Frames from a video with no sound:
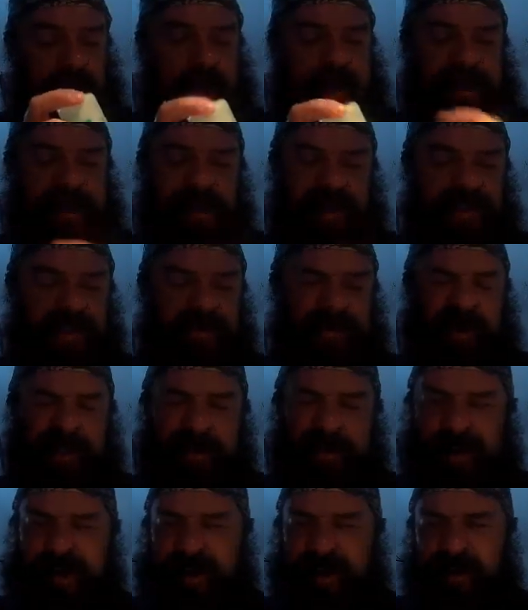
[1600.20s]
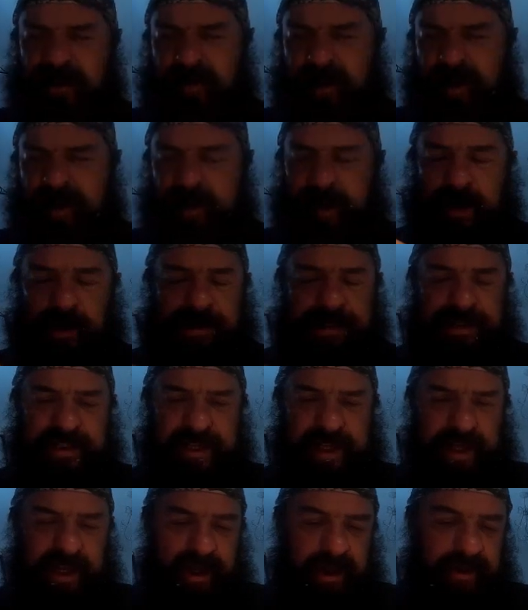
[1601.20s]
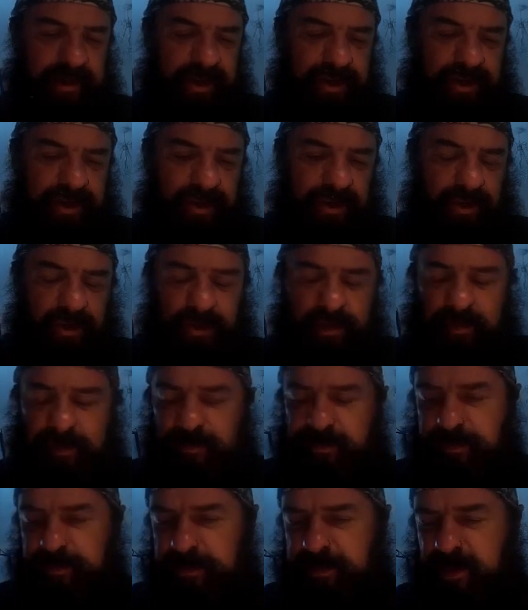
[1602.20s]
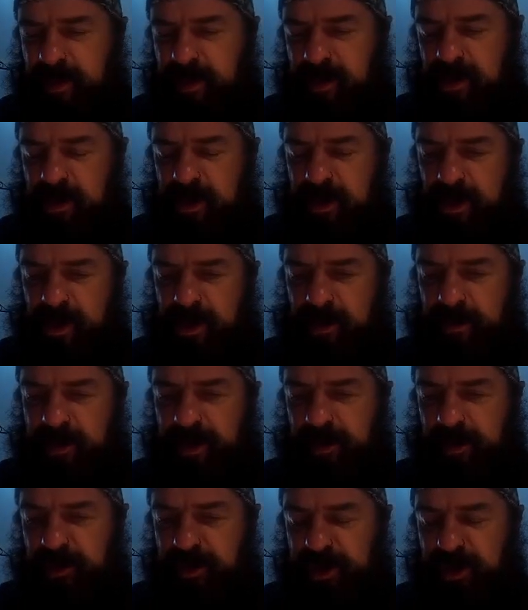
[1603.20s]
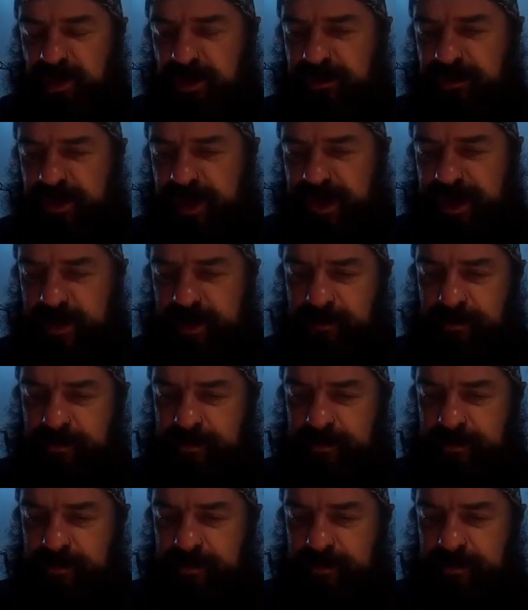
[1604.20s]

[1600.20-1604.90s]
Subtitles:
Again, there's a big debate as well about the new, you know, the new UV